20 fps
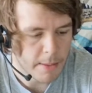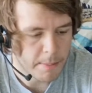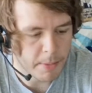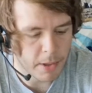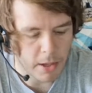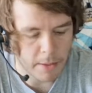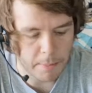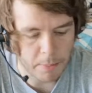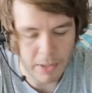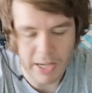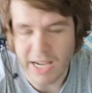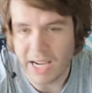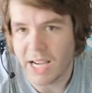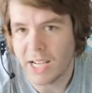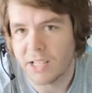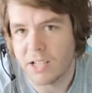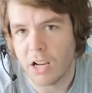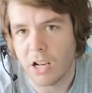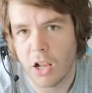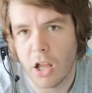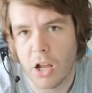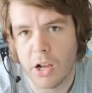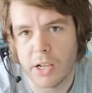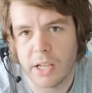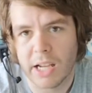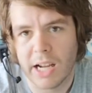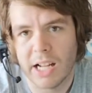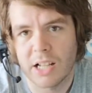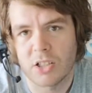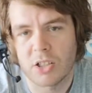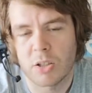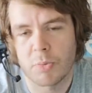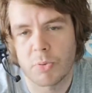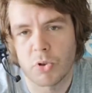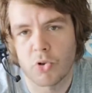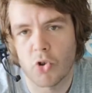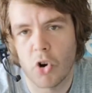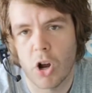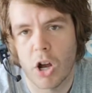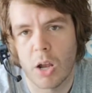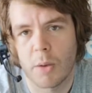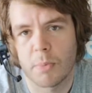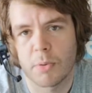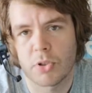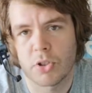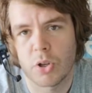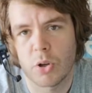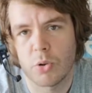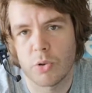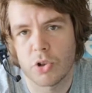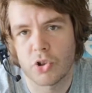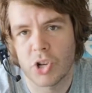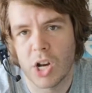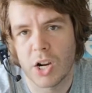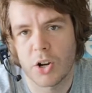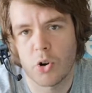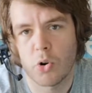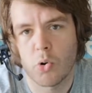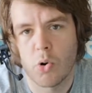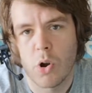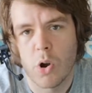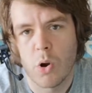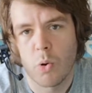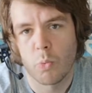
But please like and subscribe to the channel.